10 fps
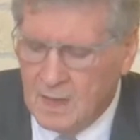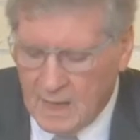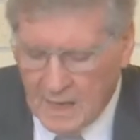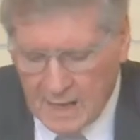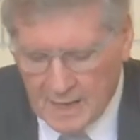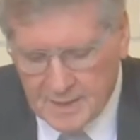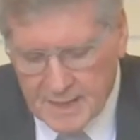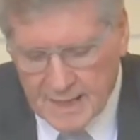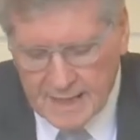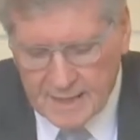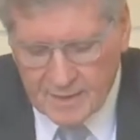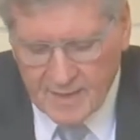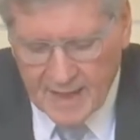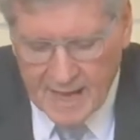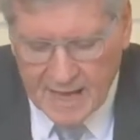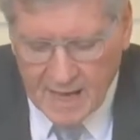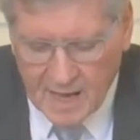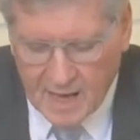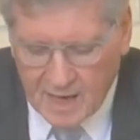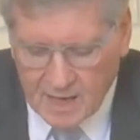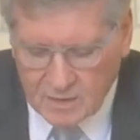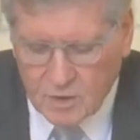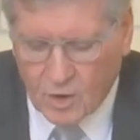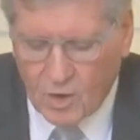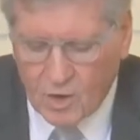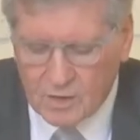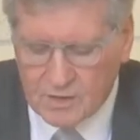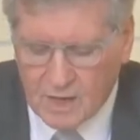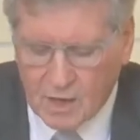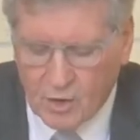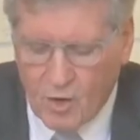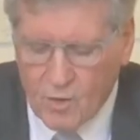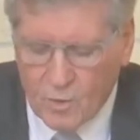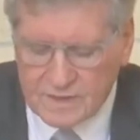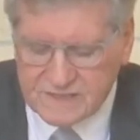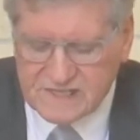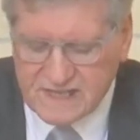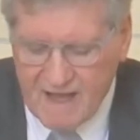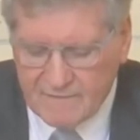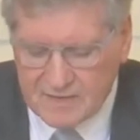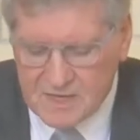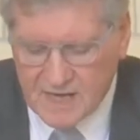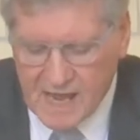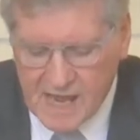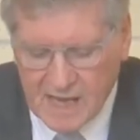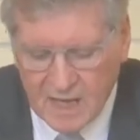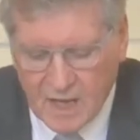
And they are called, along with 70